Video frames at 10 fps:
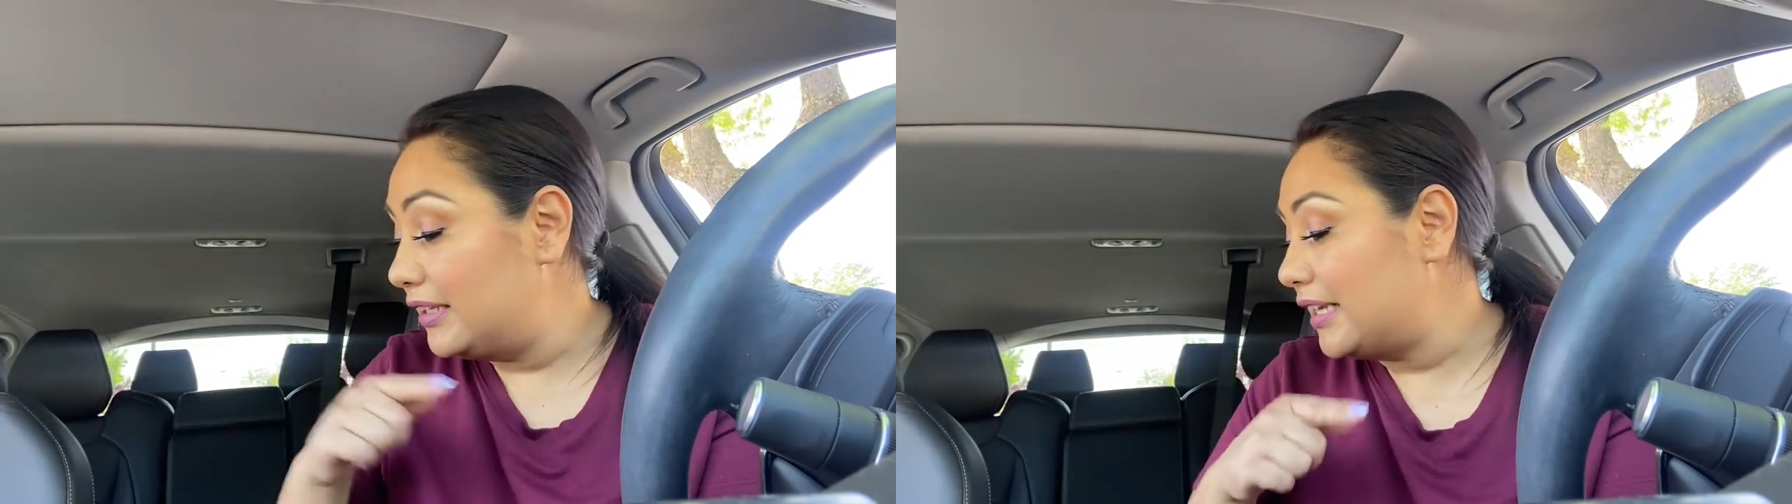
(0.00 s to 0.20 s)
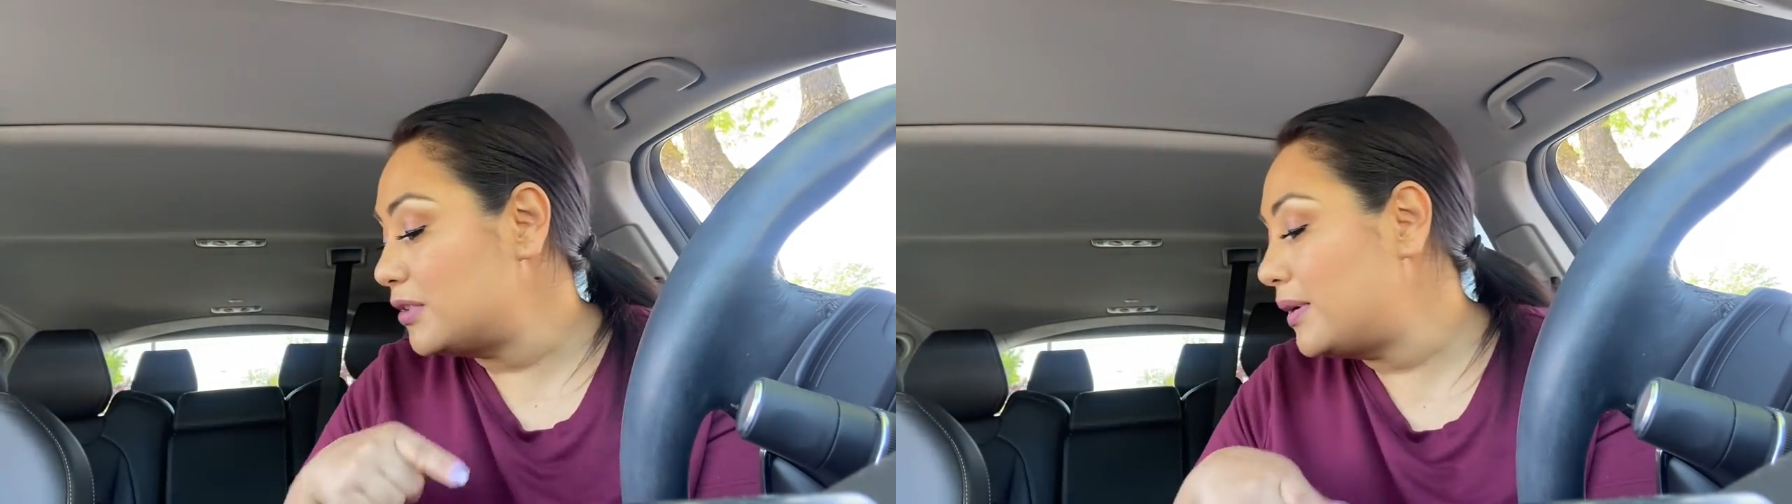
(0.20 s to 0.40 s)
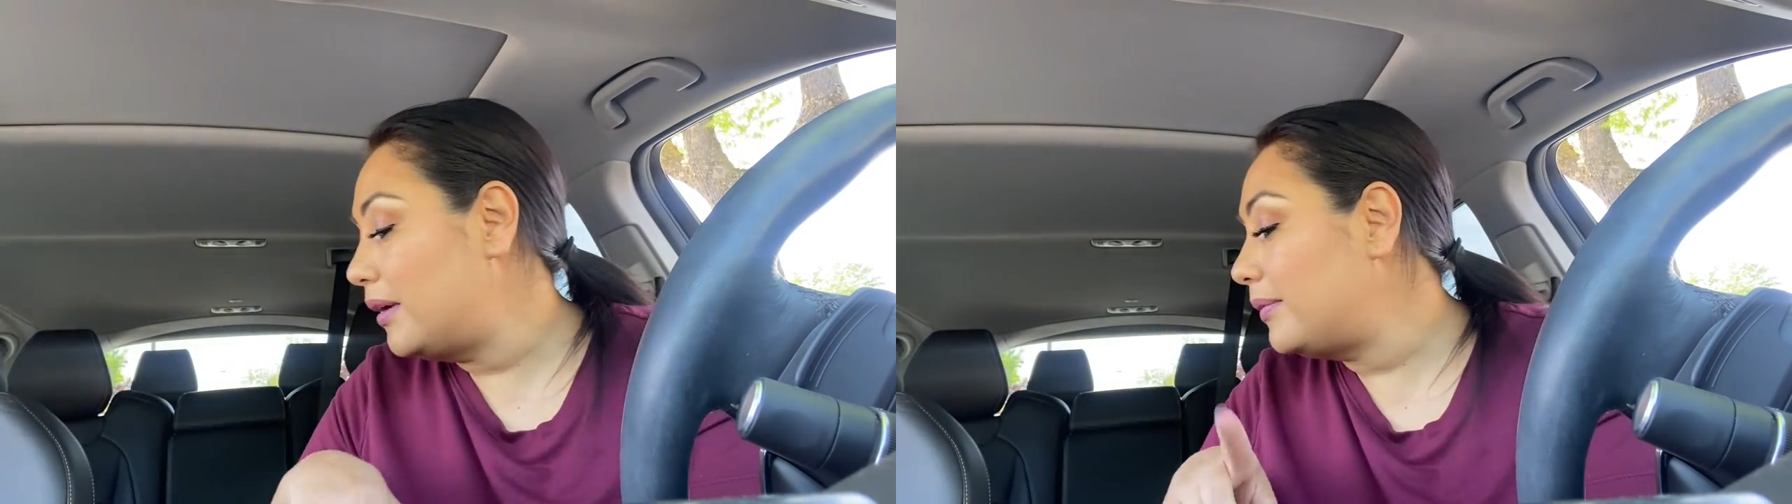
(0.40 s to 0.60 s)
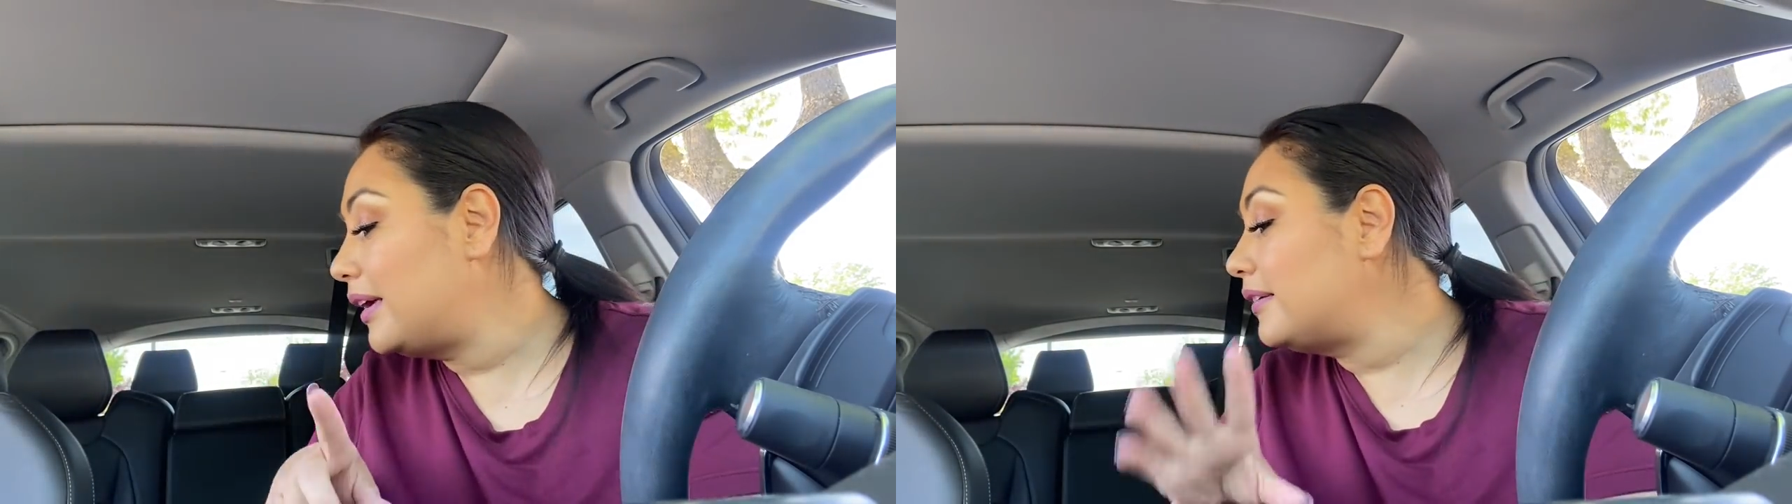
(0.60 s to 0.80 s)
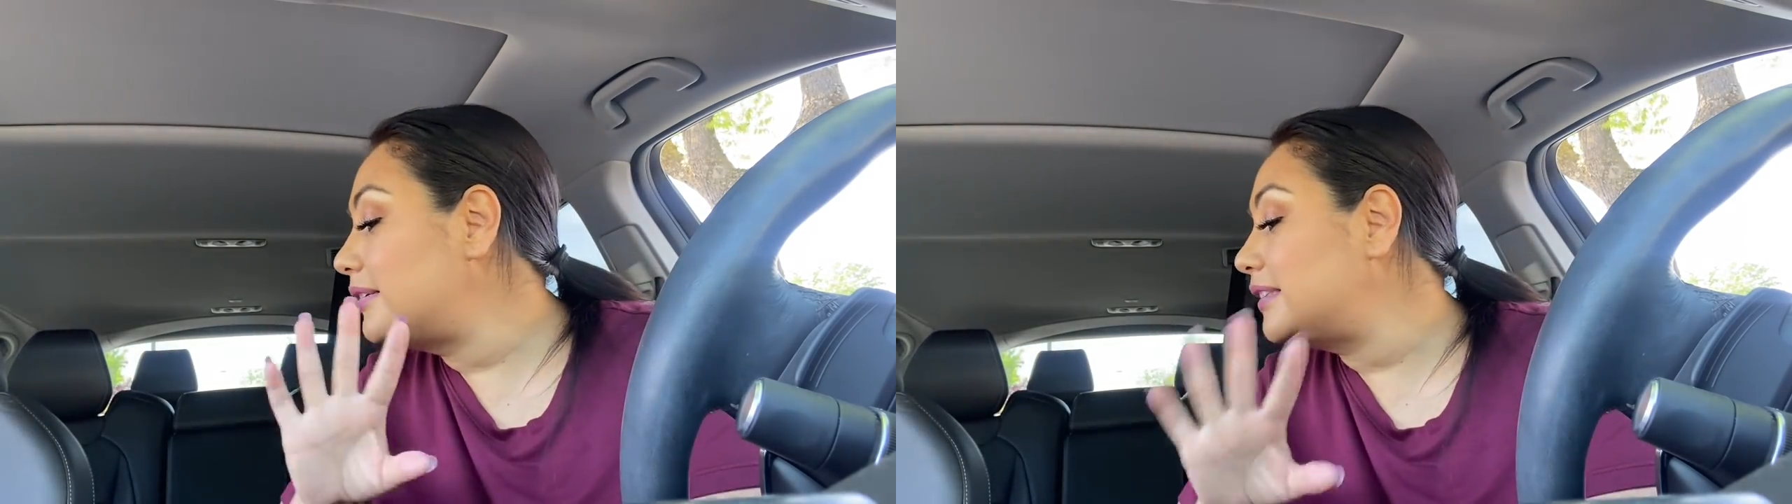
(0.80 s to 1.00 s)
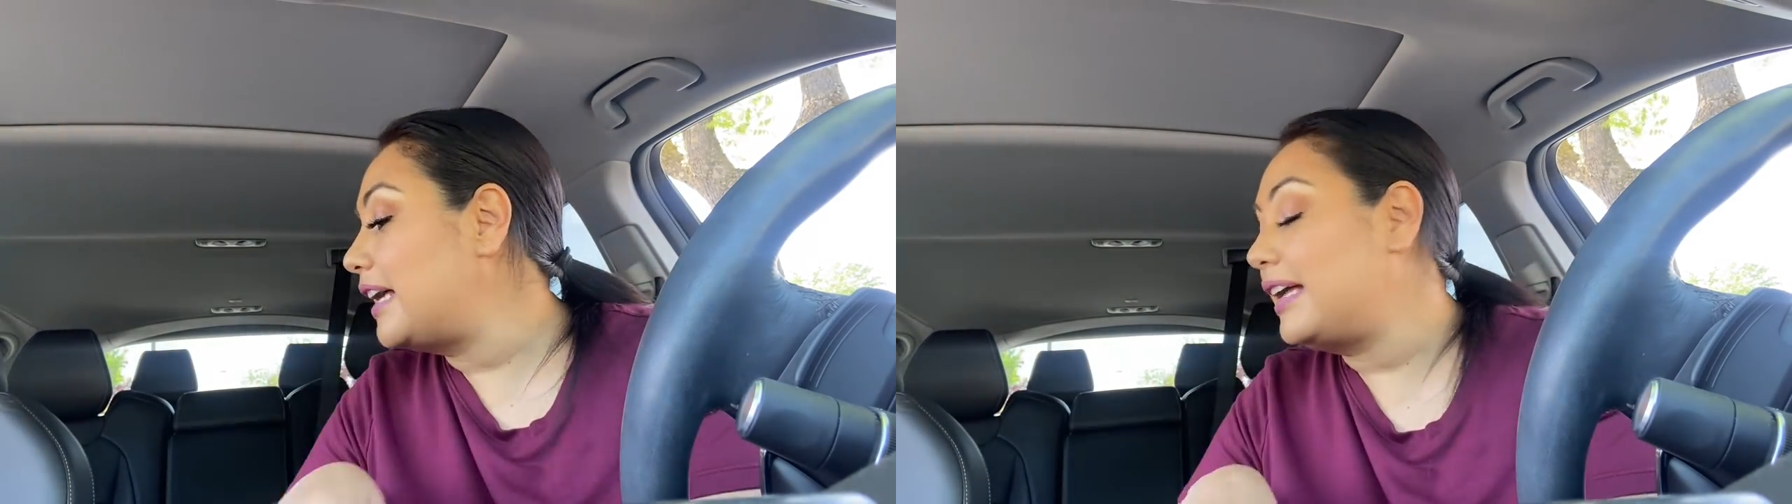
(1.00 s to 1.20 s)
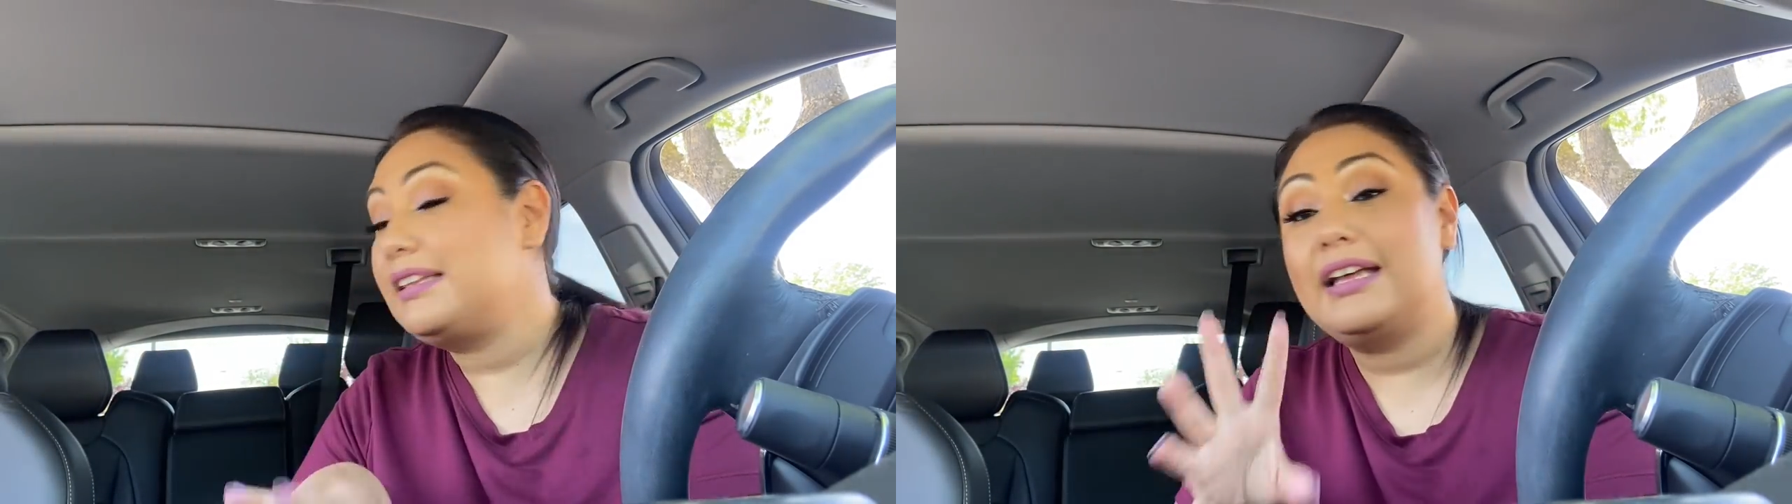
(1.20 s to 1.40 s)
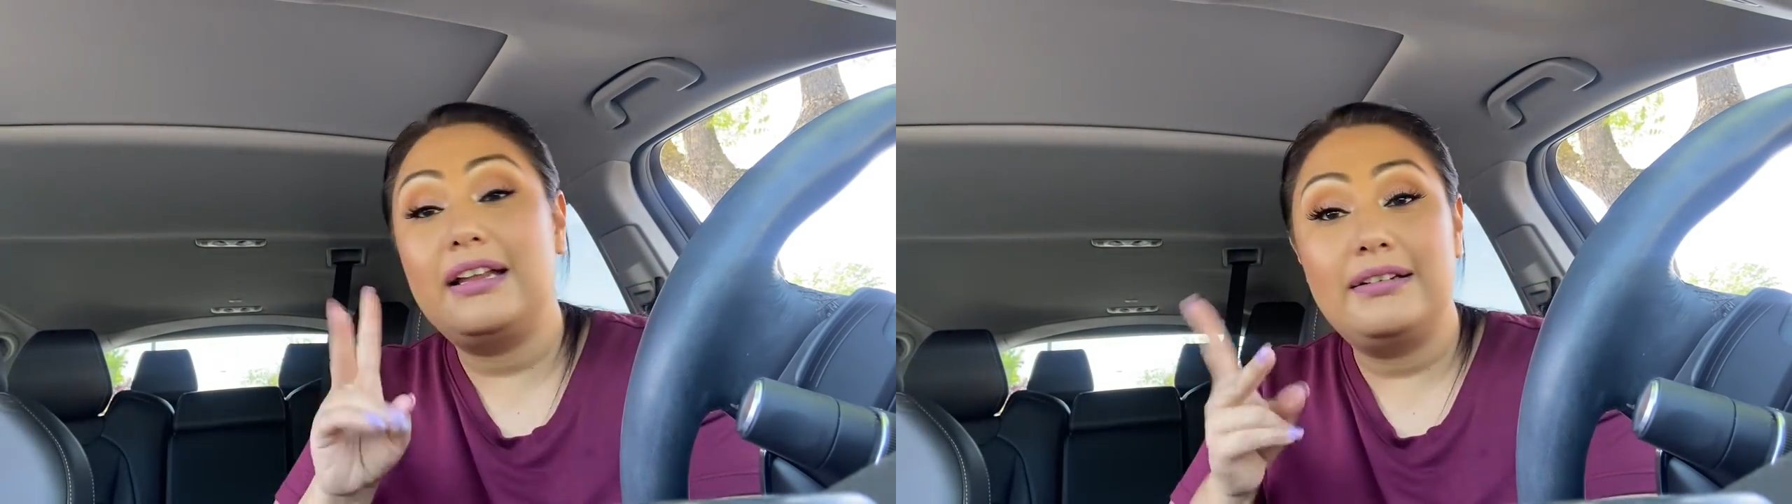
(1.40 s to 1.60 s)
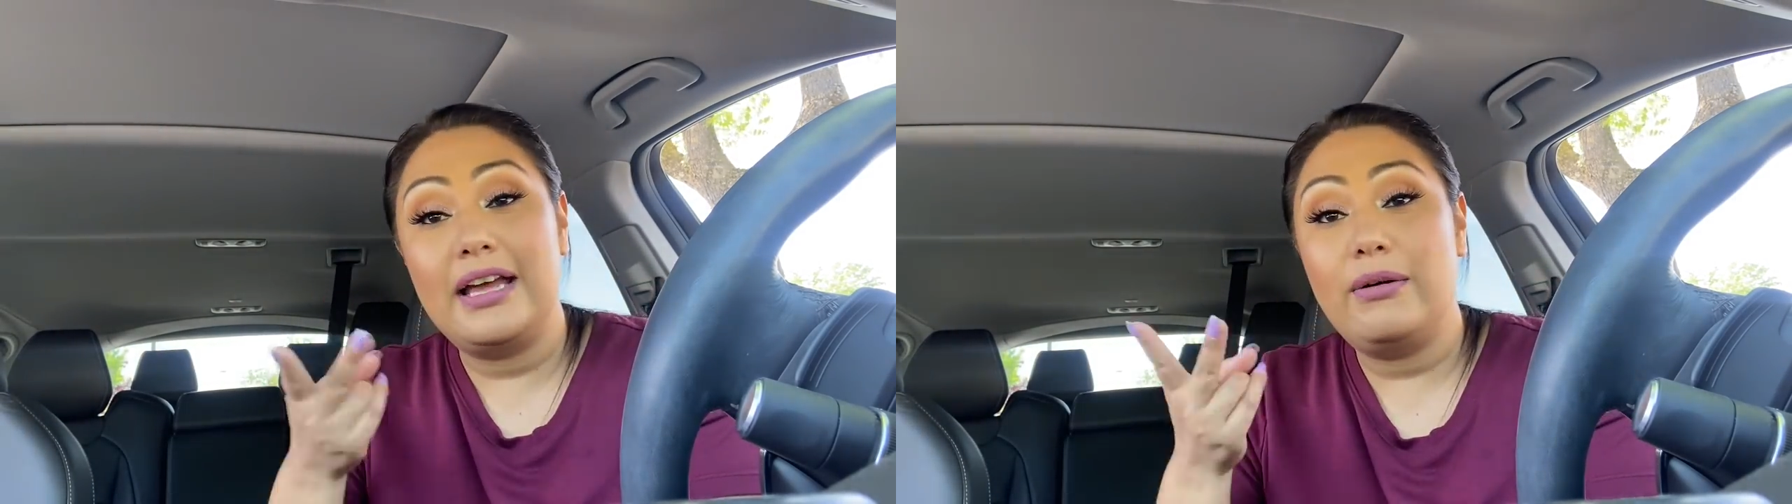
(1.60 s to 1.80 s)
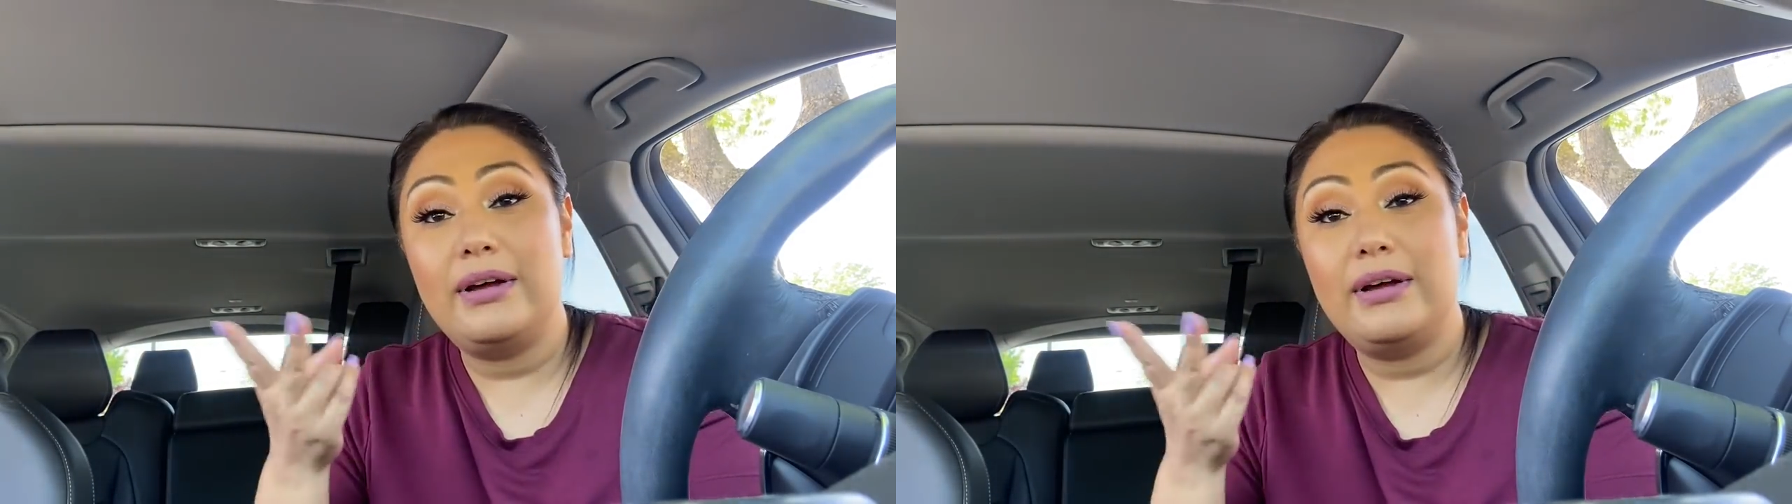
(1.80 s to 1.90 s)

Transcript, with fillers: And that's why I'm not sad that now I